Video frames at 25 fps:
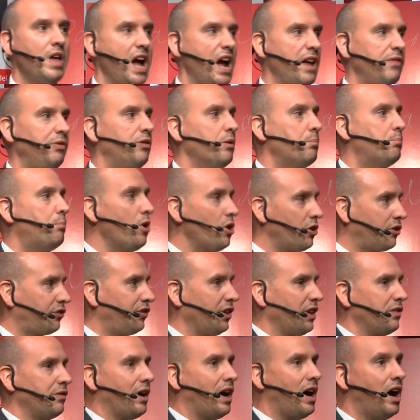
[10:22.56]
And the
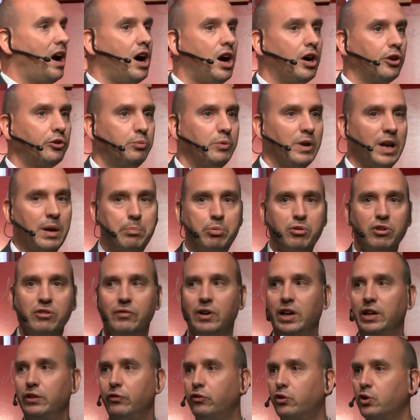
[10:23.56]
box and the hardware
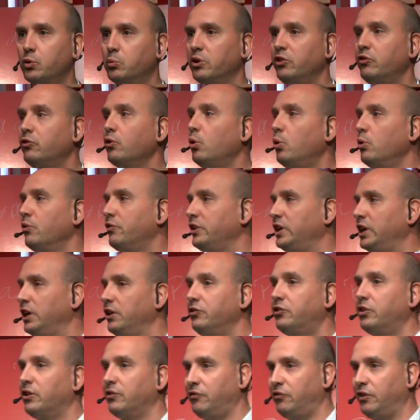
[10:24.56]
provides you with all the
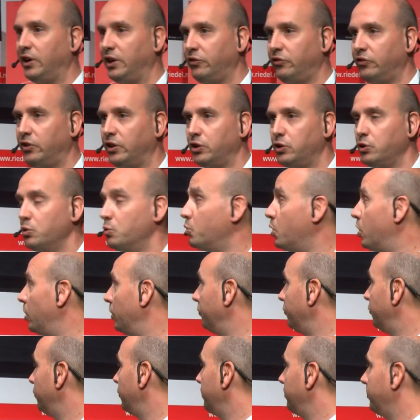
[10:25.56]
interfacing you
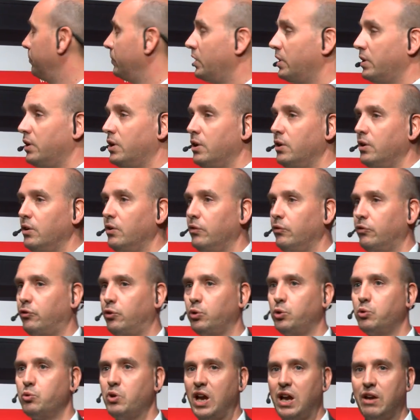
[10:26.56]
want.
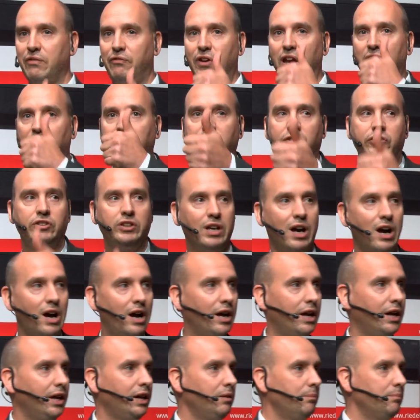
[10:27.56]
So you have
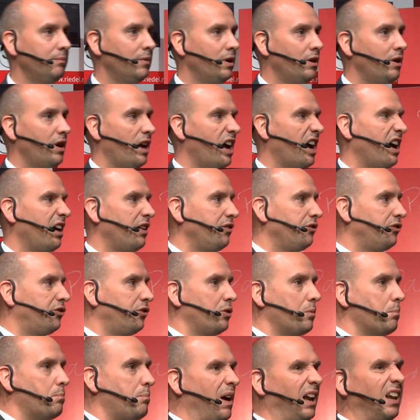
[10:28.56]
SDI and
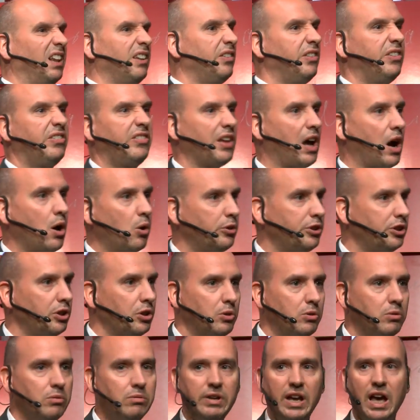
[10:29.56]
balanced
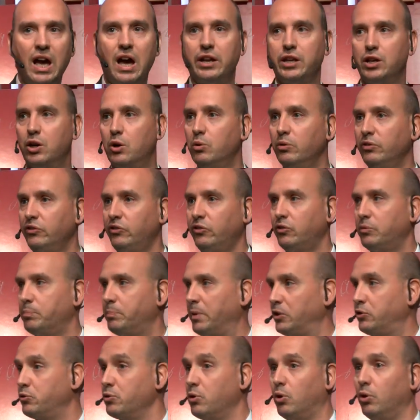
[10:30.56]
audio IOs,
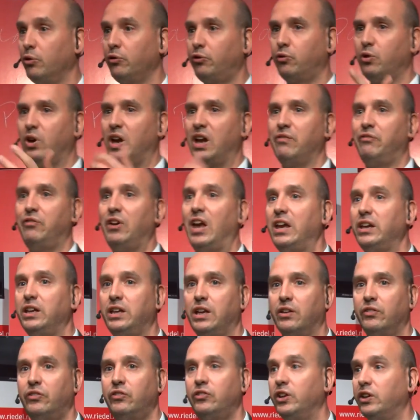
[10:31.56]
but you also have
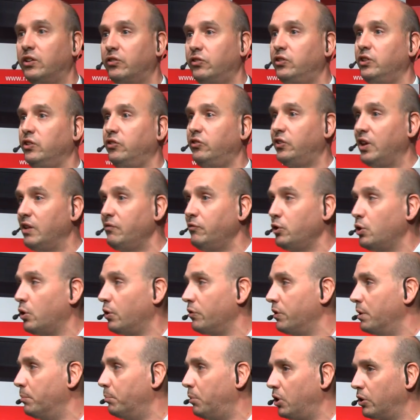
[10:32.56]
AES67
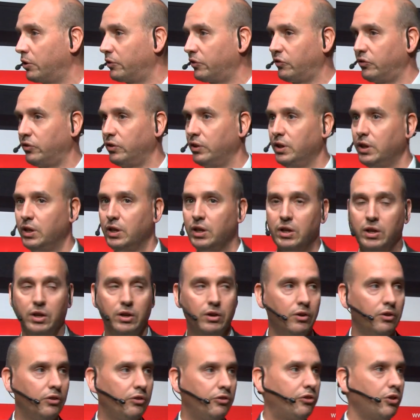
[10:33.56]
on the box.
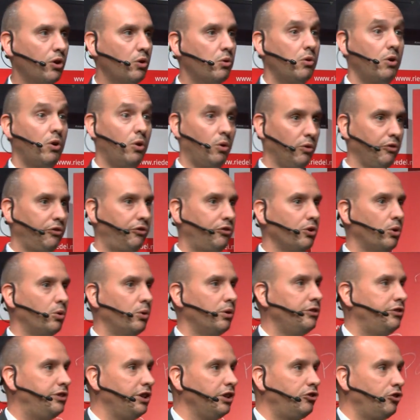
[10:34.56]
So
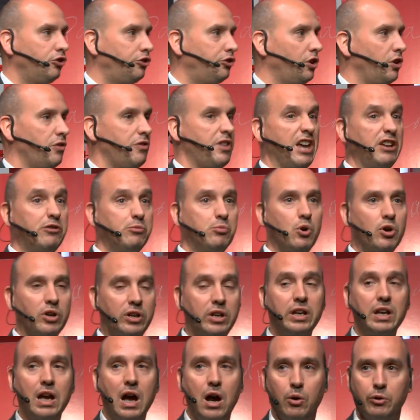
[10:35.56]
also digital
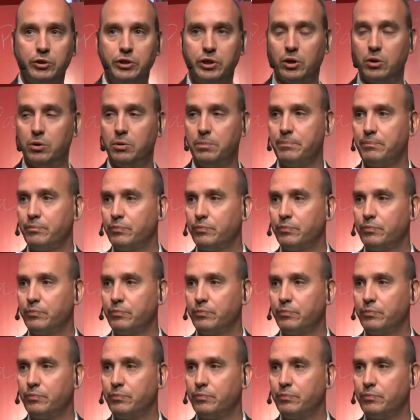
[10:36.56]
networking audio.